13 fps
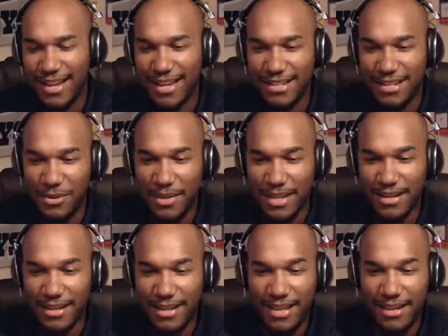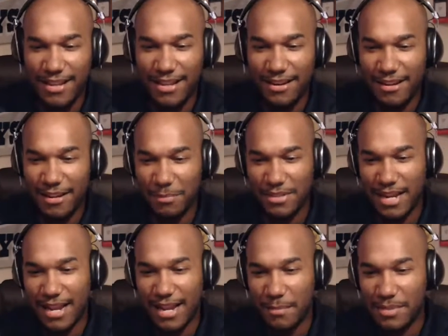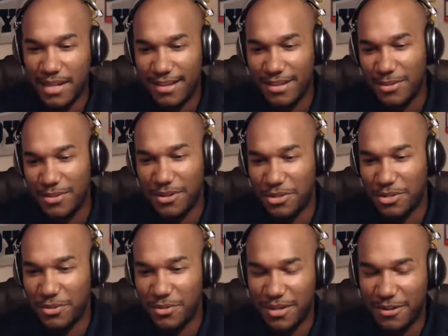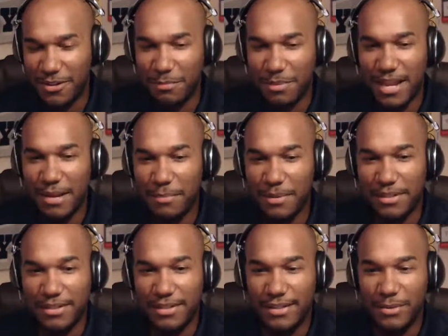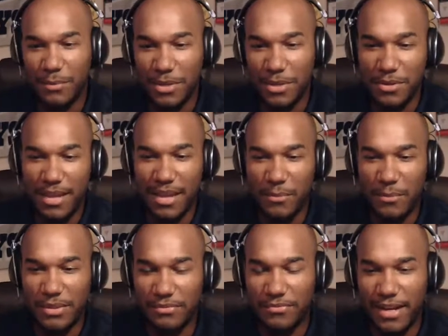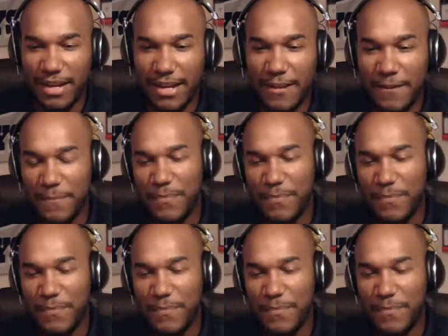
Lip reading: And then you get hit a couple of times, you start shooting in on the black belt where you can't win the fight.